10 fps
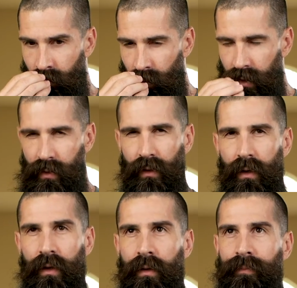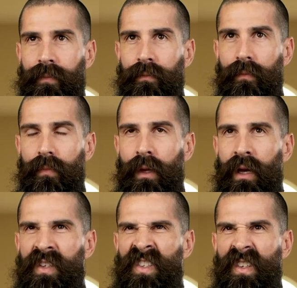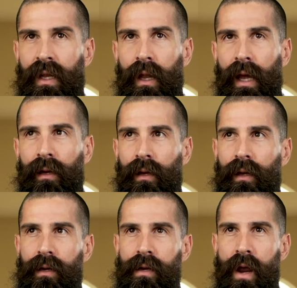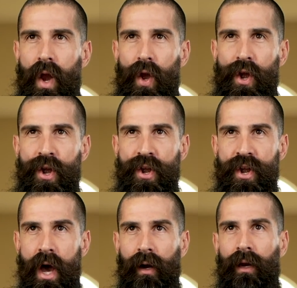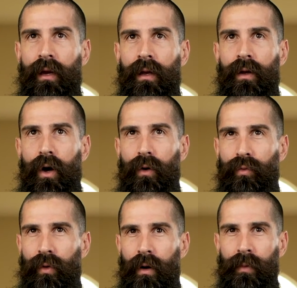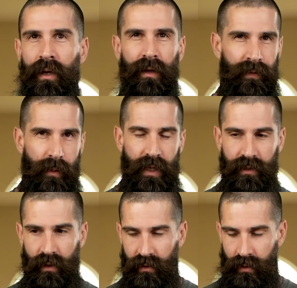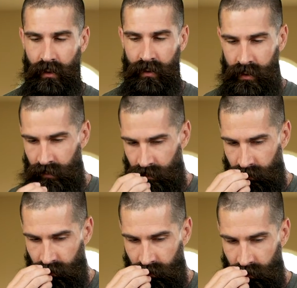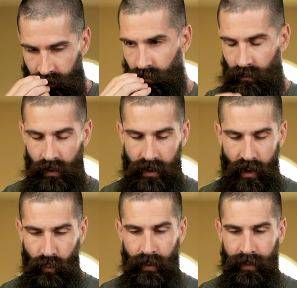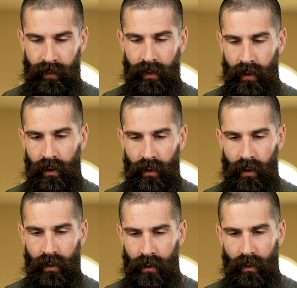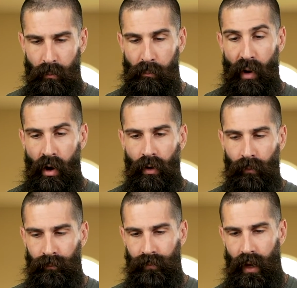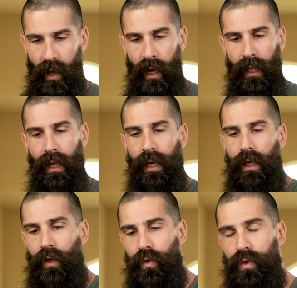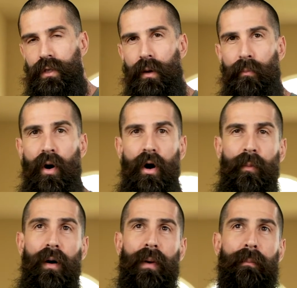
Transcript: It's like a slightly nutty aroma, if that makes any sense. Now with the balm, I like using the balm on my